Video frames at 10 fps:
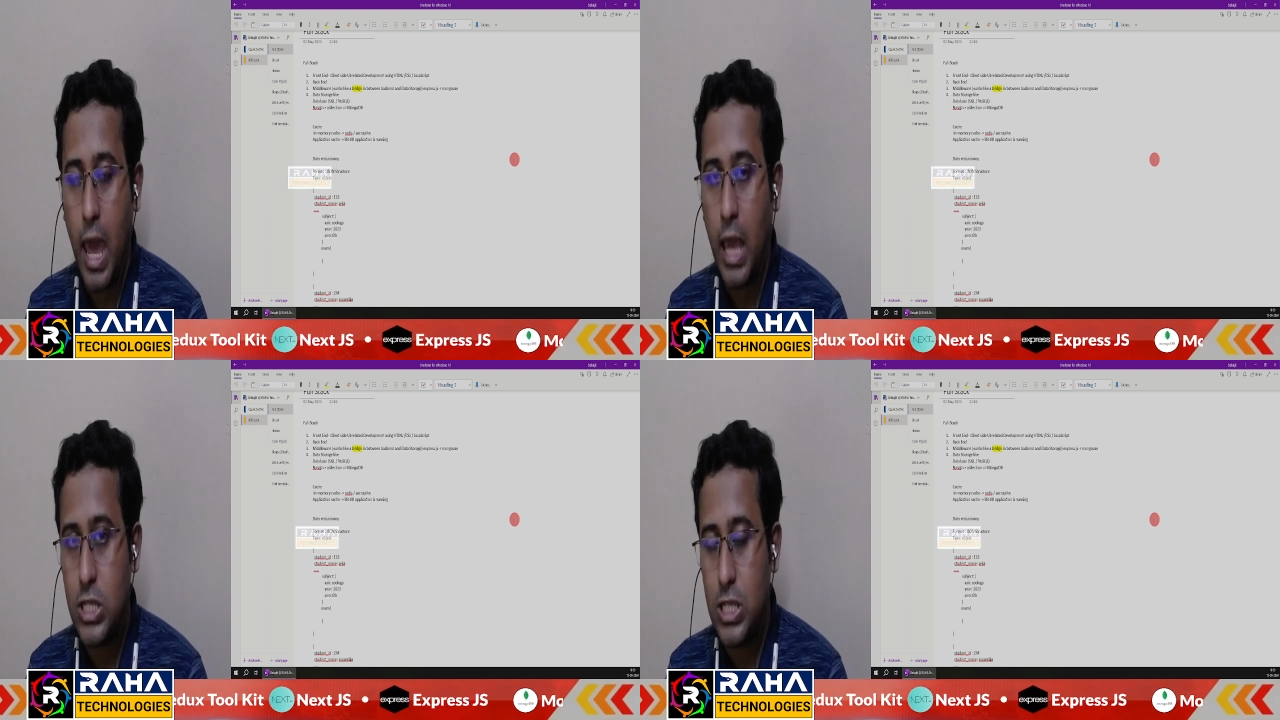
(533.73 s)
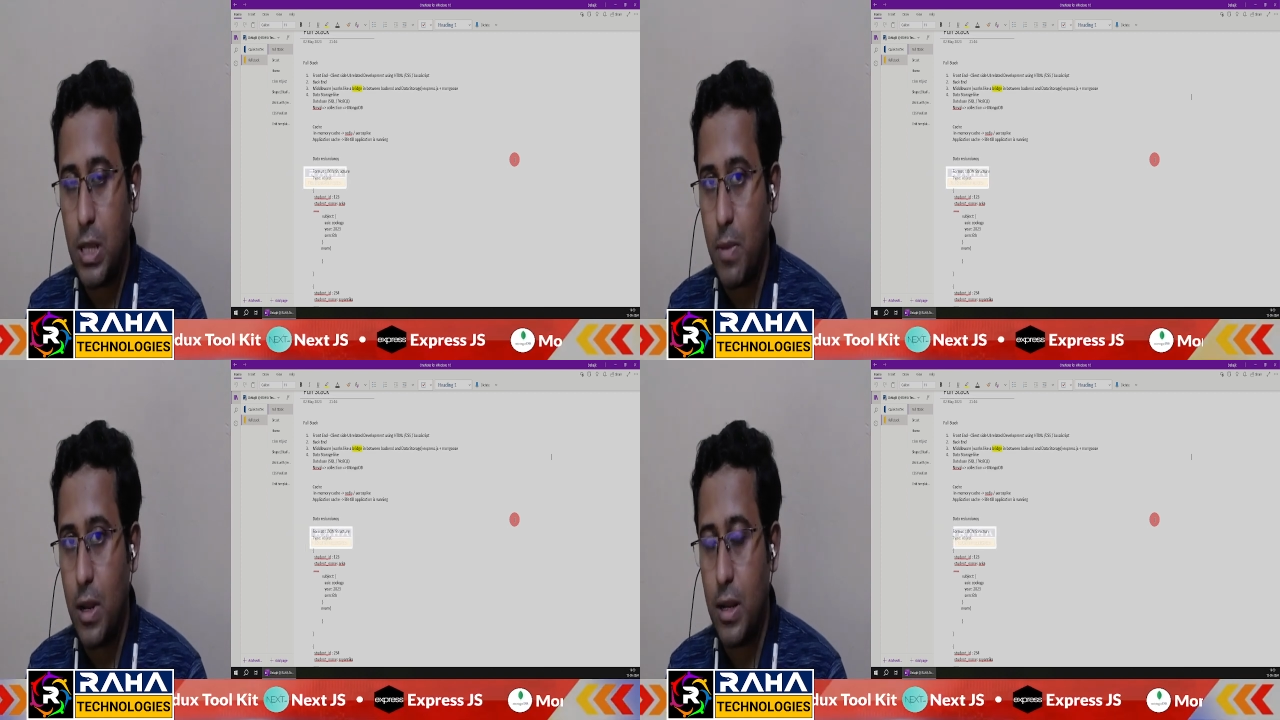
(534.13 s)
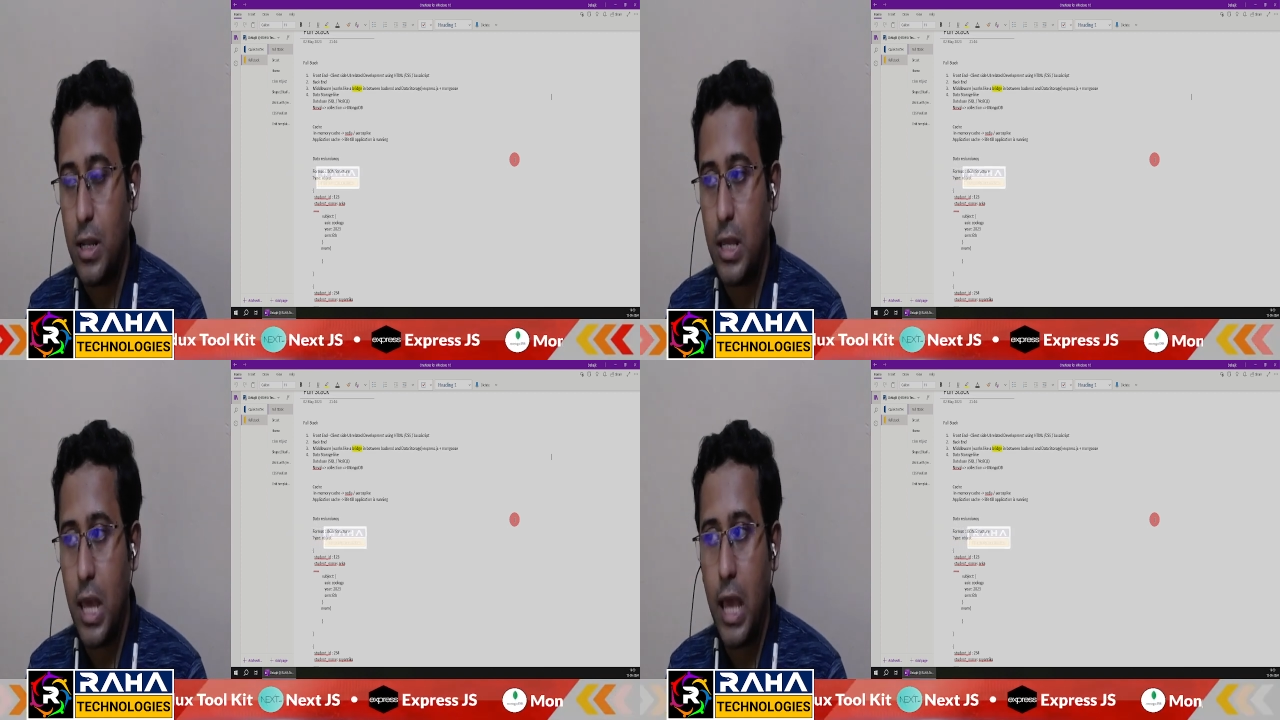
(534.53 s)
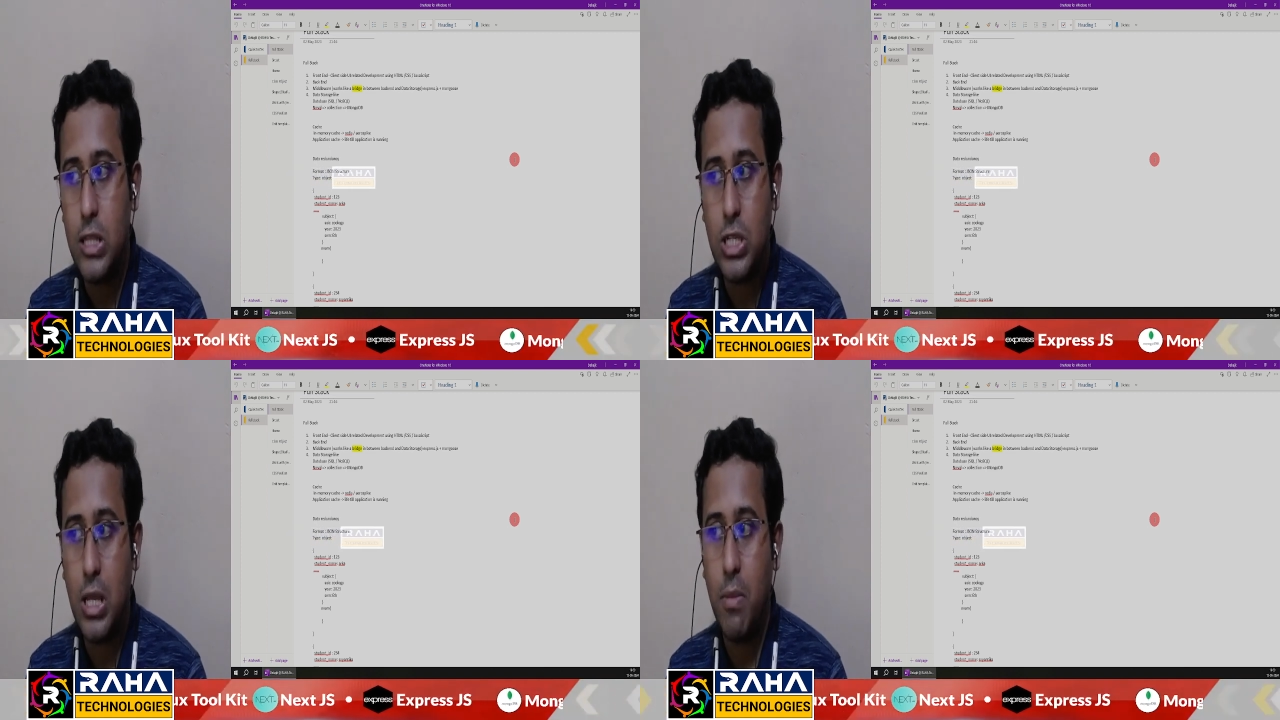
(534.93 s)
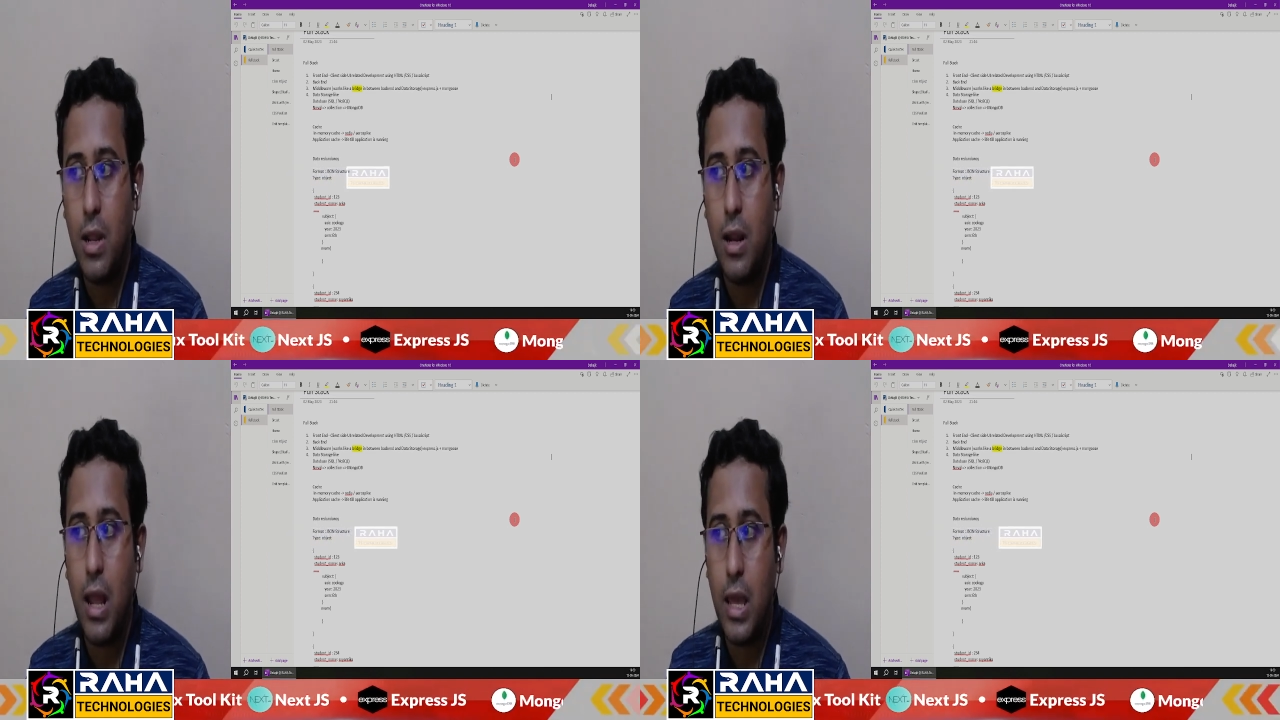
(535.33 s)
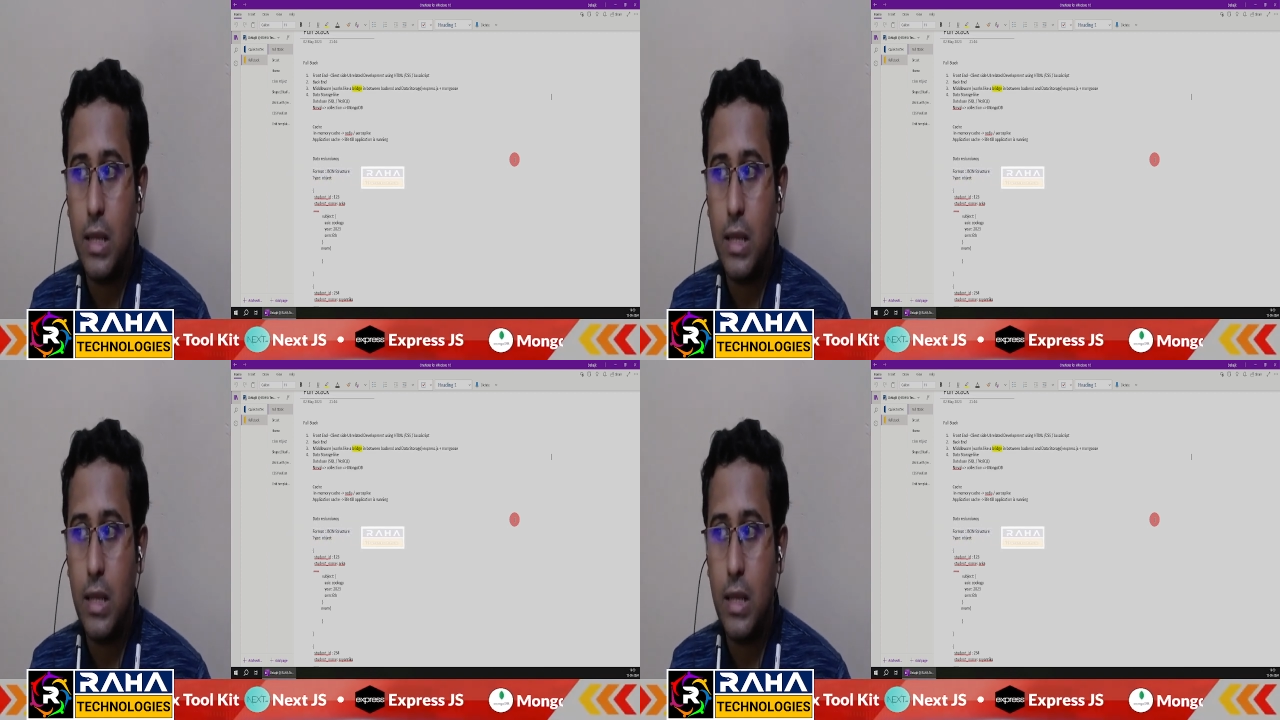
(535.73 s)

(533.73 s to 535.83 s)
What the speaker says: HTML. HTML